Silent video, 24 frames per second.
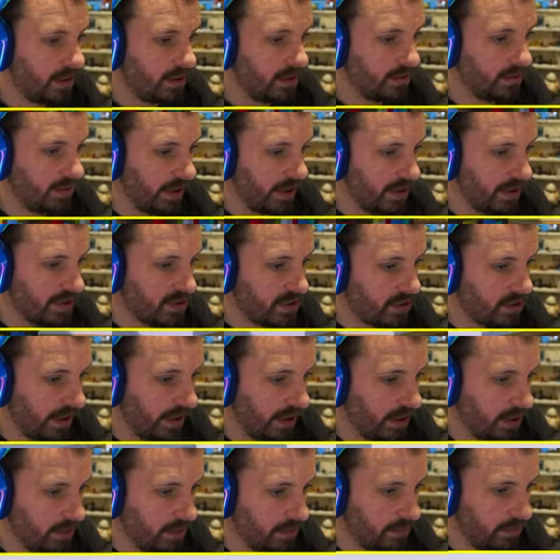Right, let's
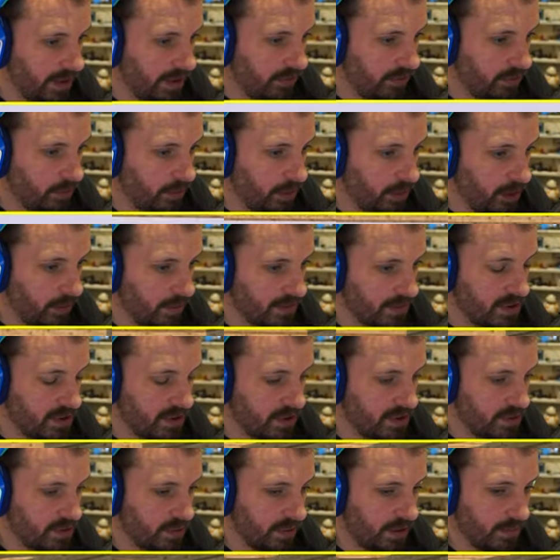crack on and make some cobblestone
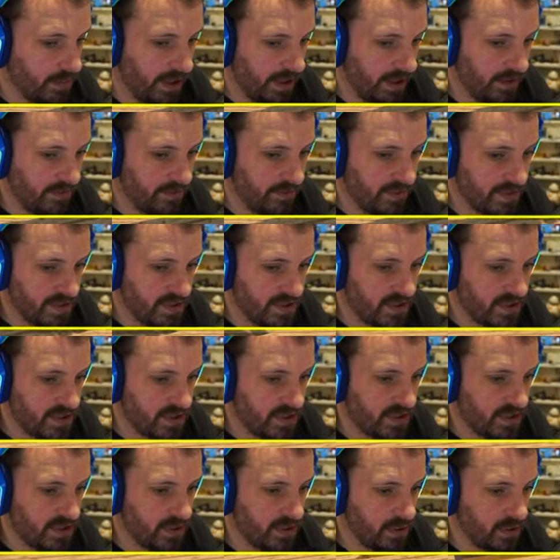so we can make our first
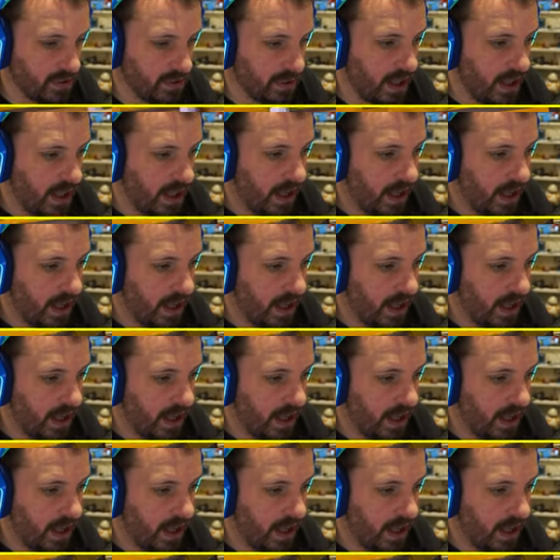sword.